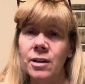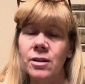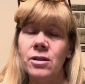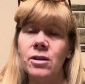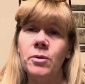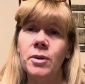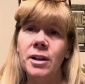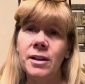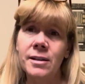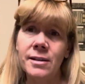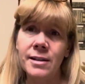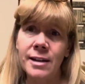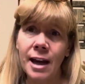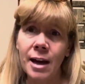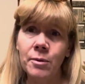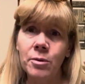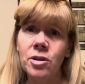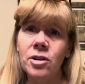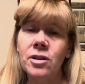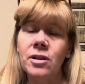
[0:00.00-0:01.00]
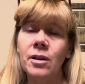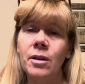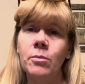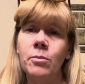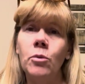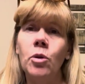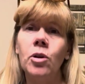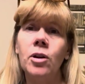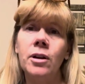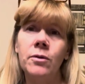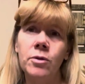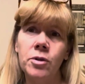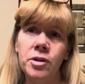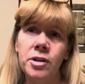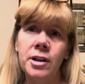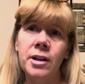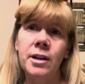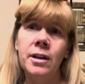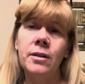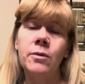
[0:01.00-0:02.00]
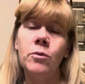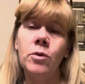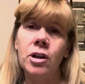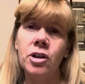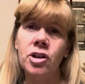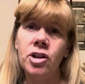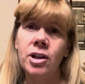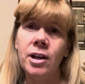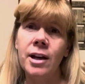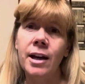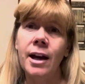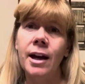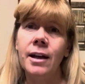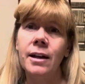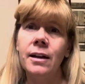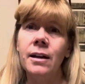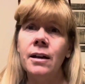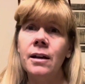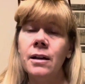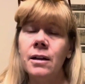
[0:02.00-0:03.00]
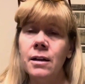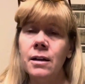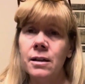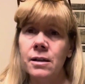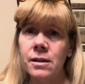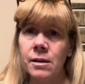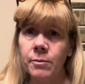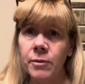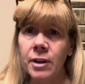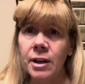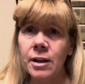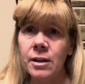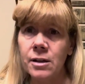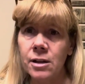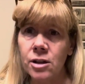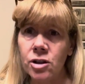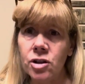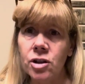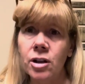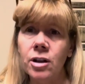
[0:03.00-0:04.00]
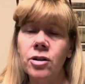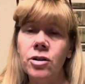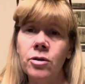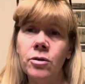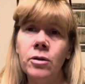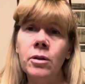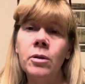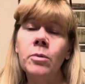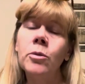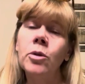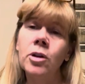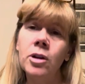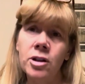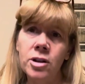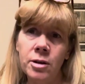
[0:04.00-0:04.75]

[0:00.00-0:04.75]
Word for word: And so we established a morning routine where she had some things that she could do in the morning.